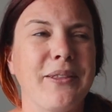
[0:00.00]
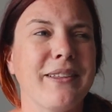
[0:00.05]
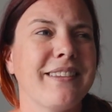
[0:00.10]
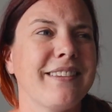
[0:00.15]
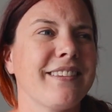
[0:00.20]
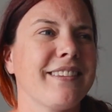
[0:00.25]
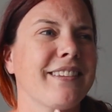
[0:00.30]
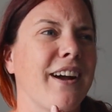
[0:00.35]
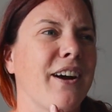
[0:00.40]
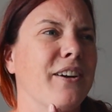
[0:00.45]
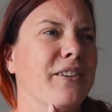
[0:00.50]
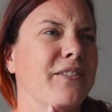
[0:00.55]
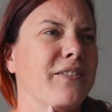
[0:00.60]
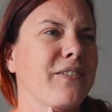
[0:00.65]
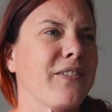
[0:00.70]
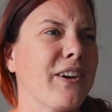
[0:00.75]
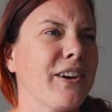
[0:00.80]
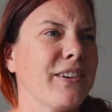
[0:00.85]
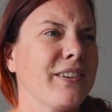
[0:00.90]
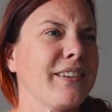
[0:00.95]
This is our
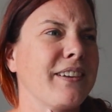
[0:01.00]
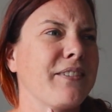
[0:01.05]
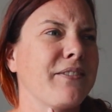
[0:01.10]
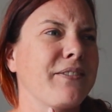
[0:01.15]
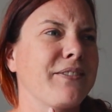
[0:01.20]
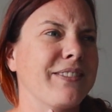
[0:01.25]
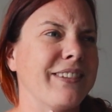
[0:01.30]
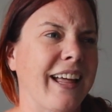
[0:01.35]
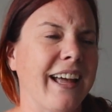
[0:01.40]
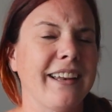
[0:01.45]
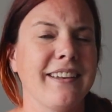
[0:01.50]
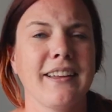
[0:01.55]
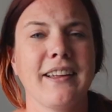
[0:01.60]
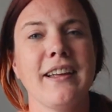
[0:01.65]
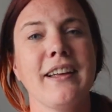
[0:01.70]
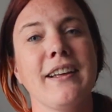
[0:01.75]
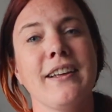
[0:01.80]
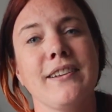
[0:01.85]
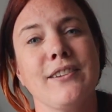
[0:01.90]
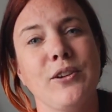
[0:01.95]
first flight,
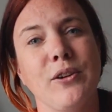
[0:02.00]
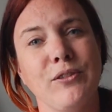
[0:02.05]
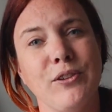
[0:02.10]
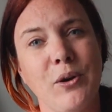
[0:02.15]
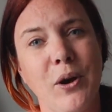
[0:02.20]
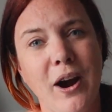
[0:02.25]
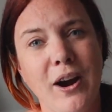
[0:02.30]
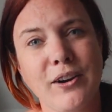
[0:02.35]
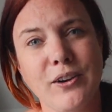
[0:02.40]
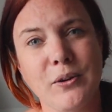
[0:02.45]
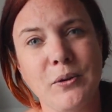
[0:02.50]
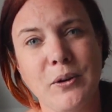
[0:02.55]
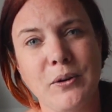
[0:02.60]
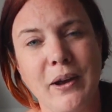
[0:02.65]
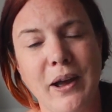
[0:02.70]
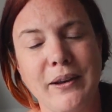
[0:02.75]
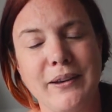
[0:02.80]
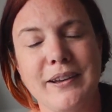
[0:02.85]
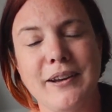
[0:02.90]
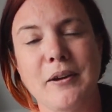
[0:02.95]
so if you are new
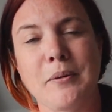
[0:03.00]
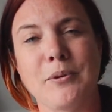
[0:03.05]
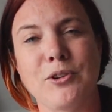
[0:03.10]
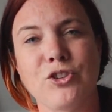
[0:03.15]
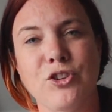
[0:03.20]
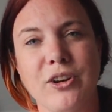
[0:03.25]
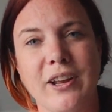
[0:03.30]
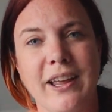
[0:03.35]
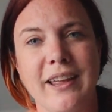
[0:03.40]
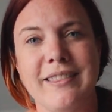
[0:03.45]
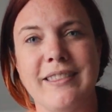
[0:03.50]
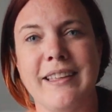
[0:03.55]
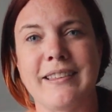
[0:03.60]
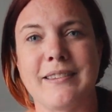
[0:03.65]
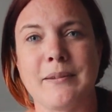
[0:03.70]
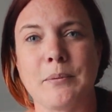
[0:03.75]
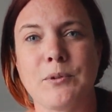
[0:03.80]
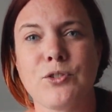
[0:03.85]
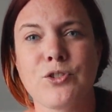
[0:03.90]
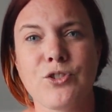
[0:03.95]
around here, be sure to hit that
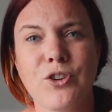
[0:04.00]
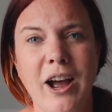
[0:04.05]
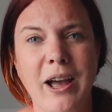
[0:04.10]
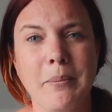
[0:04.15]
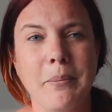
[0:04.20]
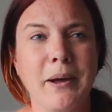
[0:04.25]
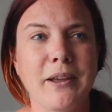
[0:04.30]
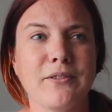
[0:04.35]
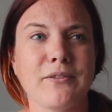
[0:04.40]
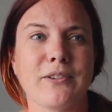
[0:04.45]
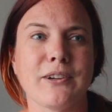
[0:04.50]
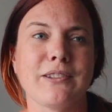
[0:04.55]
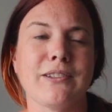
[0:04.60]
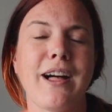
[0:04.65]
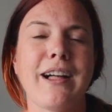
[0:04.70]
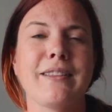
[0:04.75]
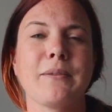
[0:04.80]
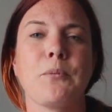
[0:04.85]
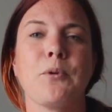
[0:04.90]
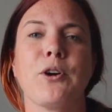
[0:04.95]
subscribe button for
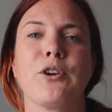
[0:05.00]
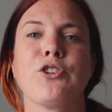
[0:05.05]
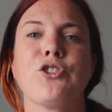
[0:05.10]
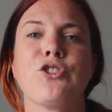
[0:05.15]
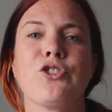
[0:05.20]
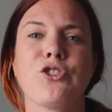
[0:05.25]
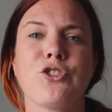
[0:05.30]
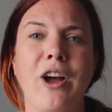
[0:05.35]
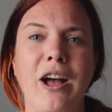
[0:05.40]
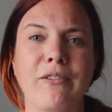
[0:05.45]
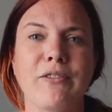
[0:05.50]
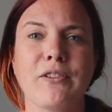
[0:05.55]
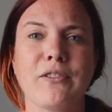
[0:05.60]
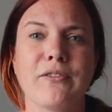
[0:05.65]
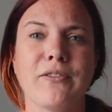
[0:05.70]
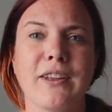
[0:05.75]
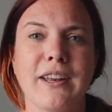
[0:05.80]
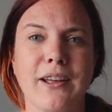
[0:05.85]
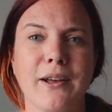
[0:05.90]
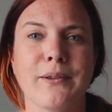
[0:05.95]
lots more
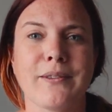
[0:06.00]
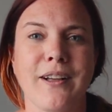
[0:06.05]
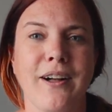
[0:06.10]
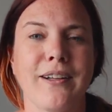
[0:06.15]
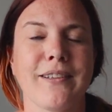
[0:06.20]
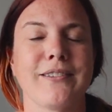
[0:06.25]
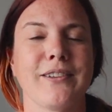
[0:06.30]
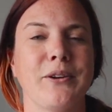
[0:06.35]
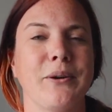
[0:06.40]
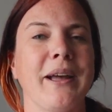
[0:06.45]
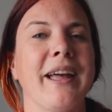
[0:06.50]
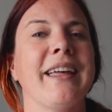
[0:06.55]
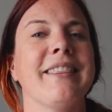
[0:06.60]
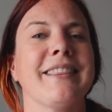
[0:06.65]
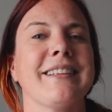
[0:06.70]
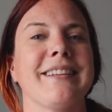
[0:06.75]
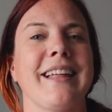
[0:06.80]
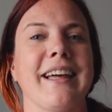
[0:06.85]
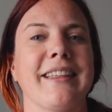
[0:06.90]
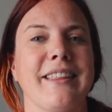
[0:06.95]
travel videos. Also, hit
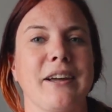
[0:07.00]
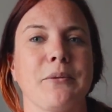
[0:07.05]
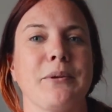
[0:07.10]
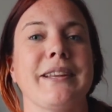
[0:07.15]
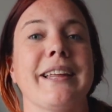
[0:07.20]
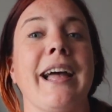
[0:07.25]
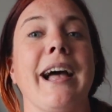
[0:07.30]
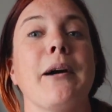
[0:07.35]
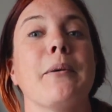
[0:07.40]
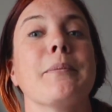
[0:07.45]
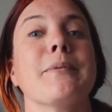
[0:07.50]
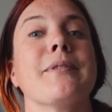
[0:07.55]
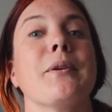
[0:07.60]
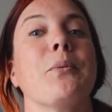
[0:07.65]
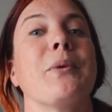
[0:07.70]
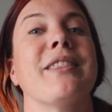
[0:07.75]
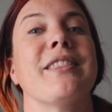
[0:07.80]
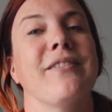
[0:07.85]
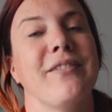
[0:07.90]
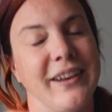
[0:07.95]
the like, that really helps
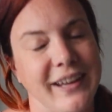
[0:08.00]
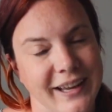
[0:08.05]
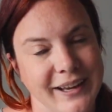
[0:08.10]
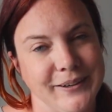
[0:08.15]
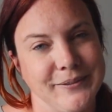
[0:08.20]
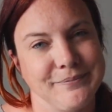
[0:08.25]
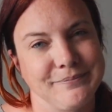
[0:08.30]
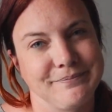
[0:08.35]
with the video.